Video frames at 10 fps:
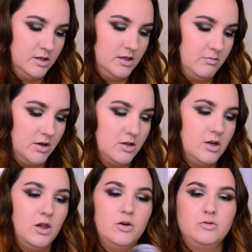So I'm
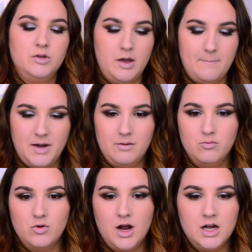gonna load my
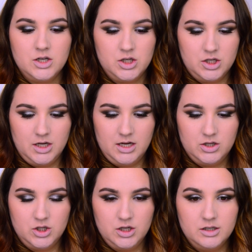brush
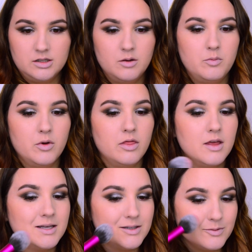and just put
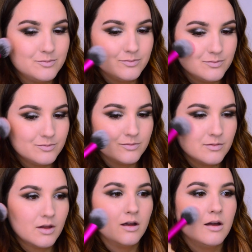this
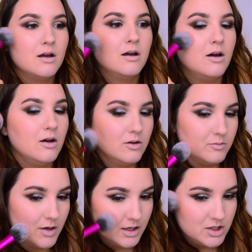
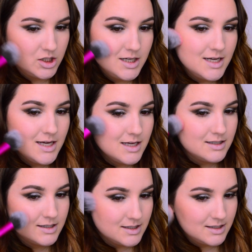on my
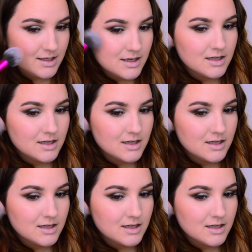cheeks.